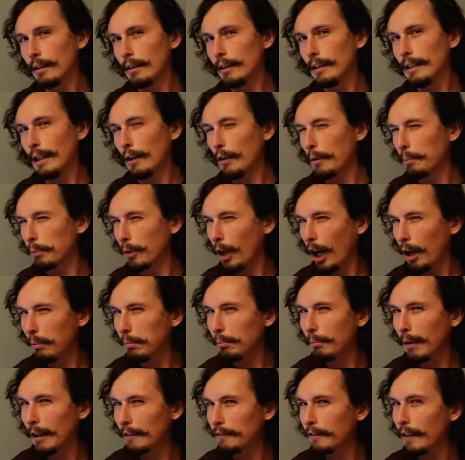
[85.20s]
Now the
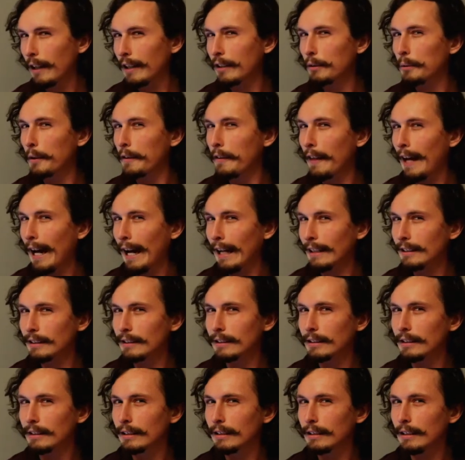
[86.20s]
problem I find with that
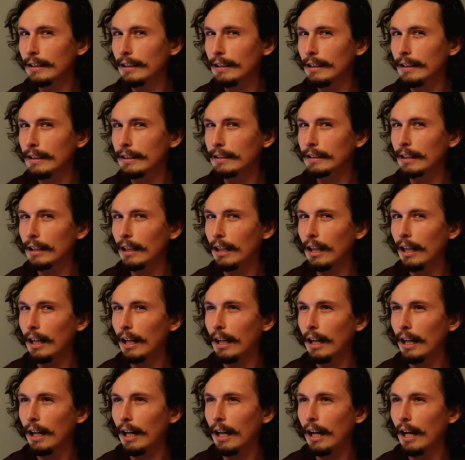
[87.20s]
is
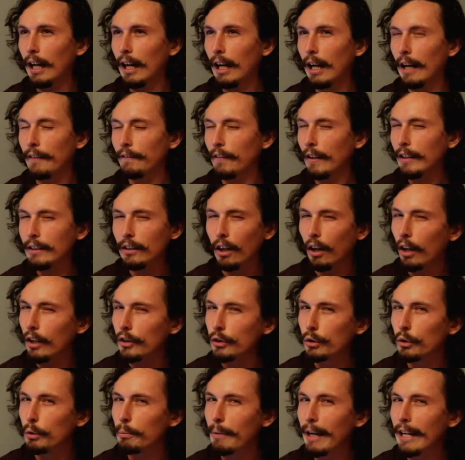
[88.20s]
I find it hard
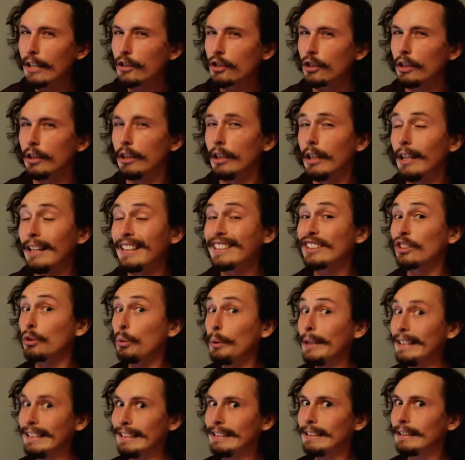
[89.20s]
to imagine a
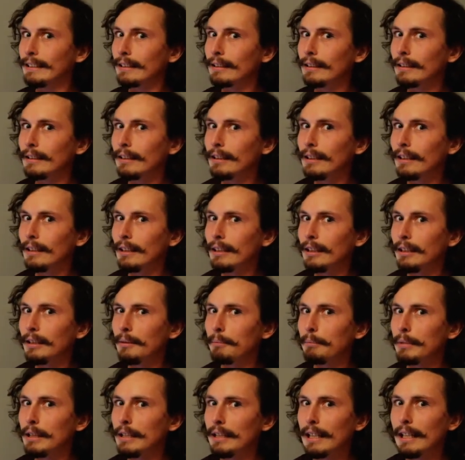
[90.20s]
squiz
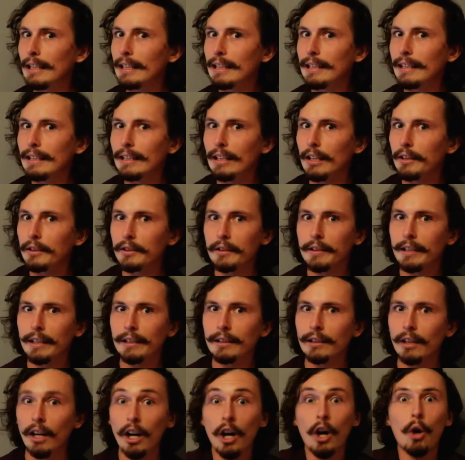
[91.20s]
being anything other
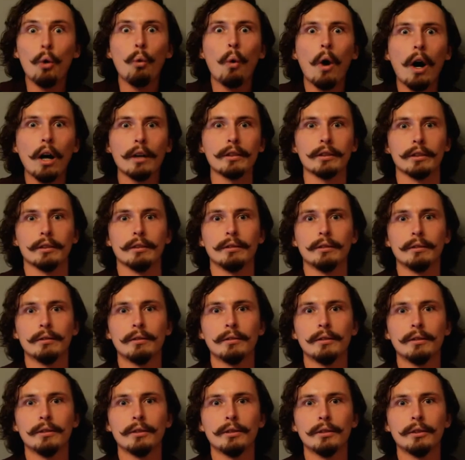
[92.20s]
than a water.
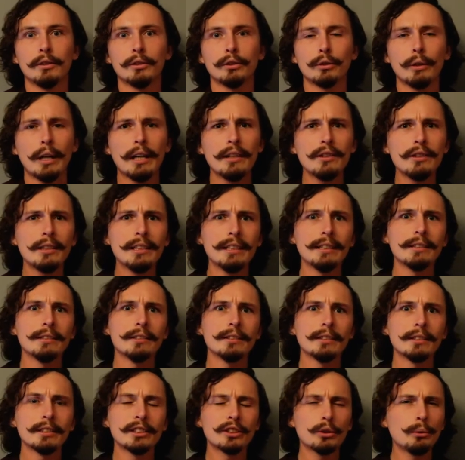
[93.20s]
So how do you
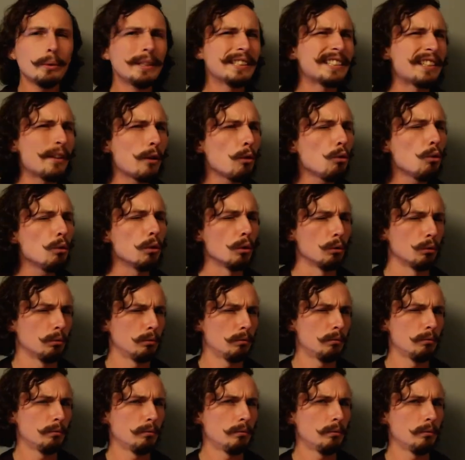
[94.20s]
get Squizthulu,
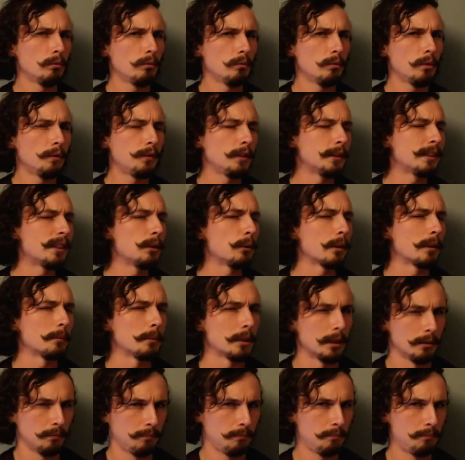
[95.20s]
if you see what I
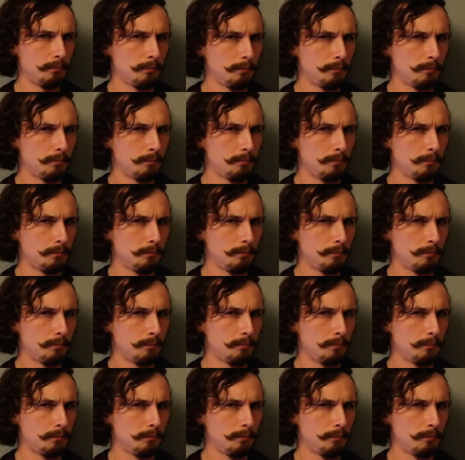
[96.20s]
mean?